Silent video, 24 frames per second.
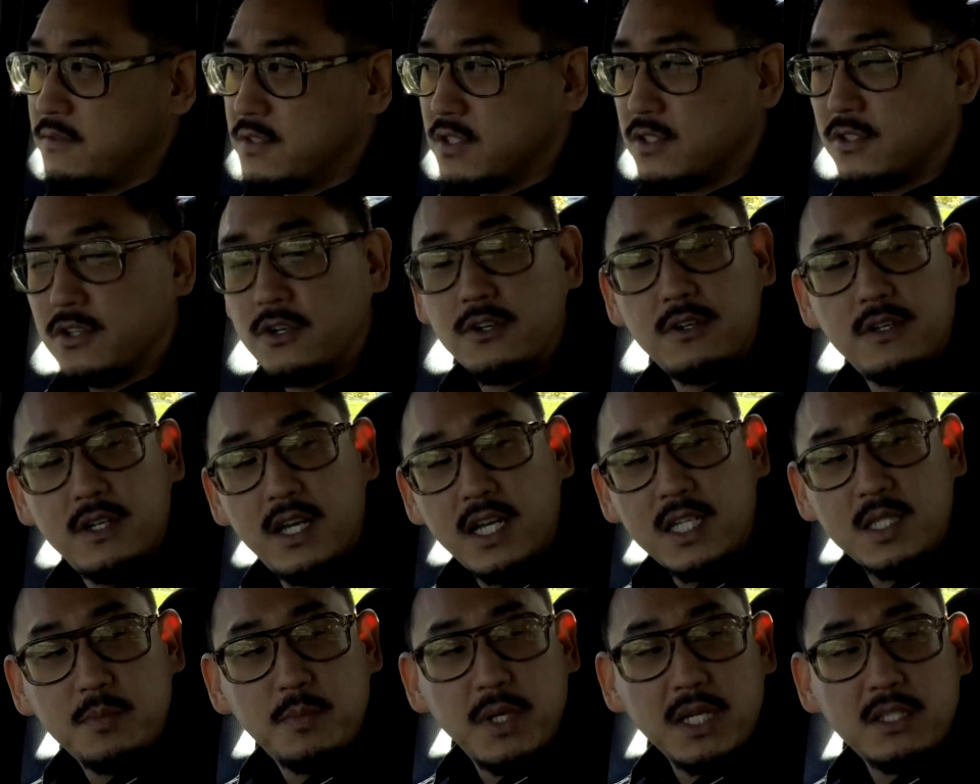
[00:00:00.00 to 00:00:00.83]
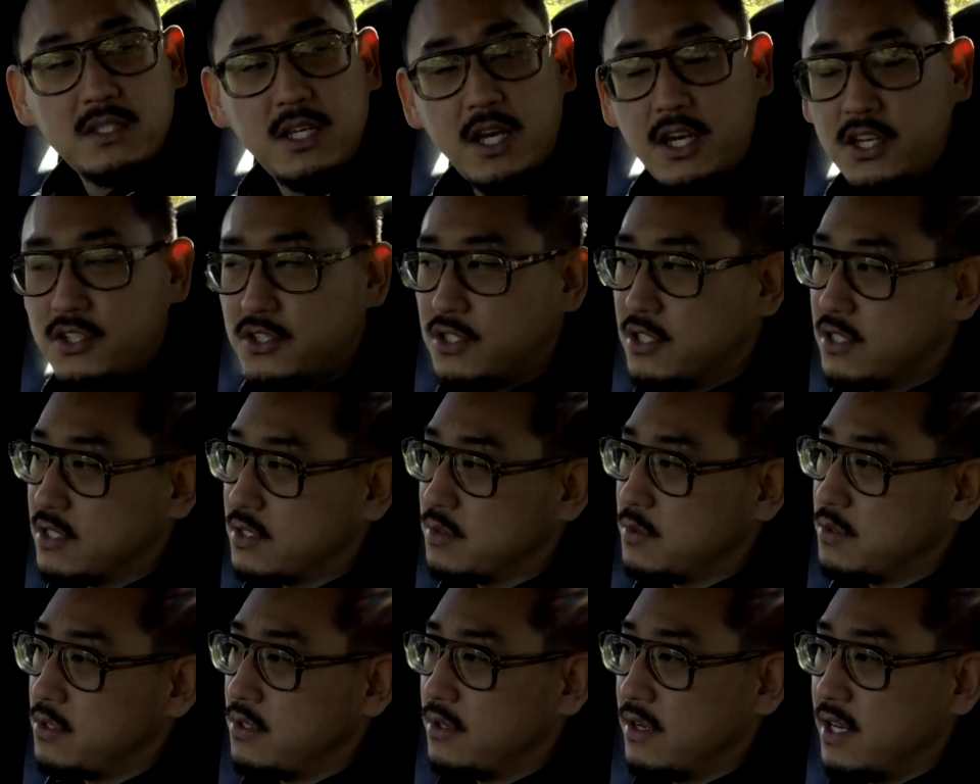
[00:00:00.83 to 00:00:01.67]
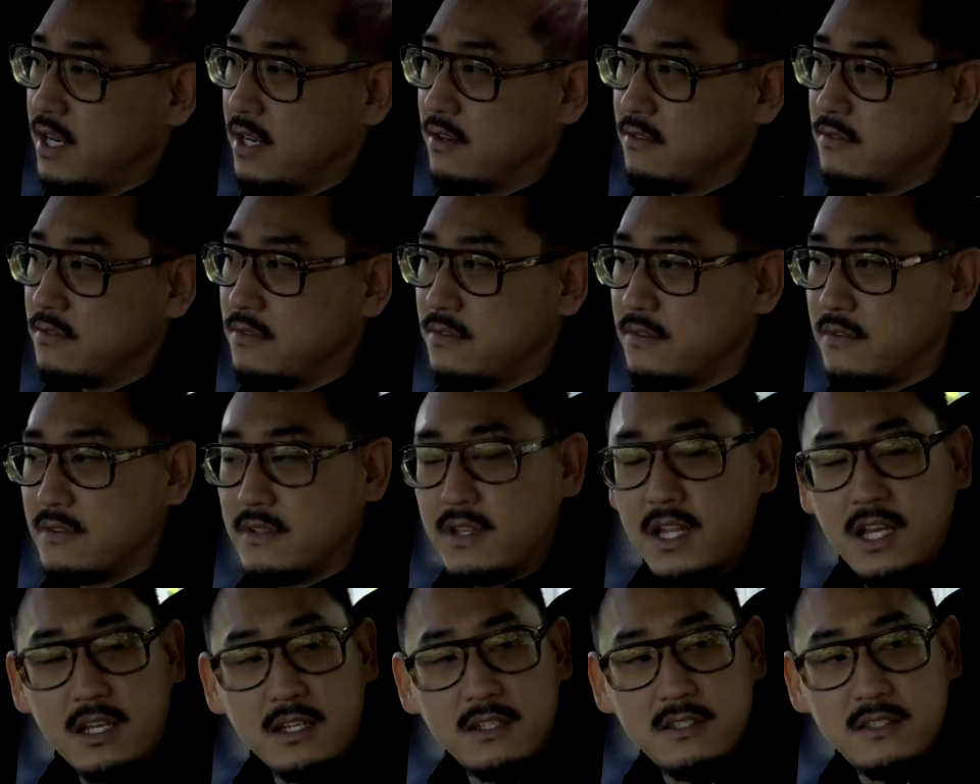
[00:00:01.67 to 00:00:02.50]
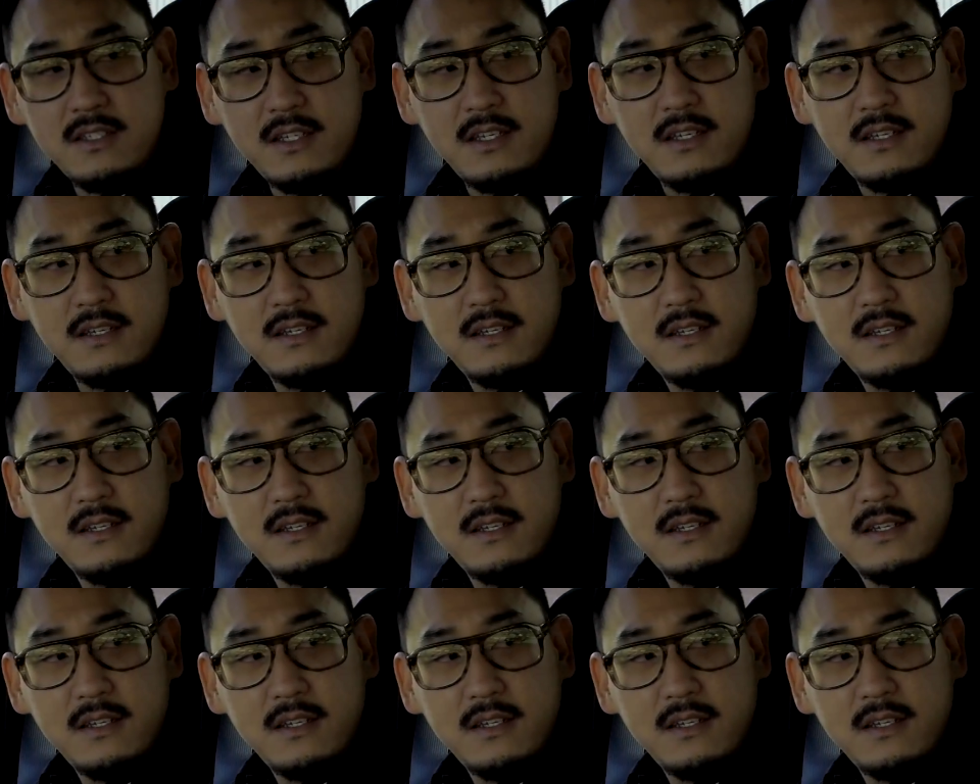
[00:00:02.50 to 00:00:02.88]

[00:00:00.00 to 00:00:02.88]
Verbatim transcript: certain expectations when you have legacy.